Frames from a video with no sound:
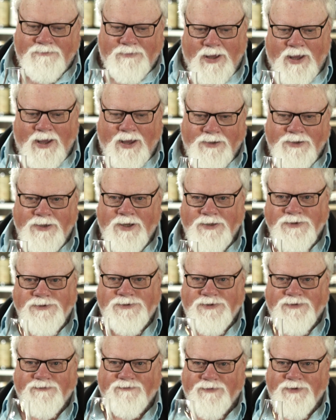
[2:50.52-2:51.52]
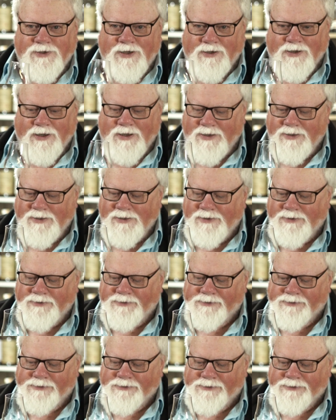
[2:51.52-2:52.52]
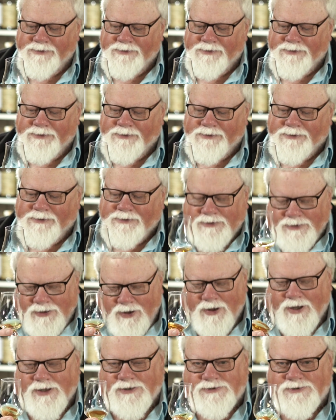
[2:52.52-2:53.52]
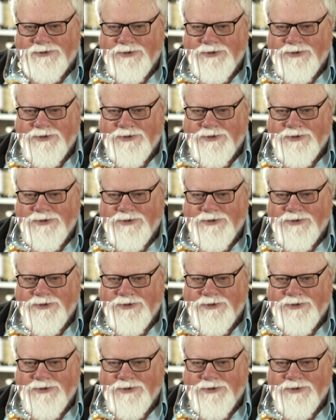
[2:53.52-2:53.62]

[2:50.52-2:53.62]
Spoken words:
and hints of vanilla. Nice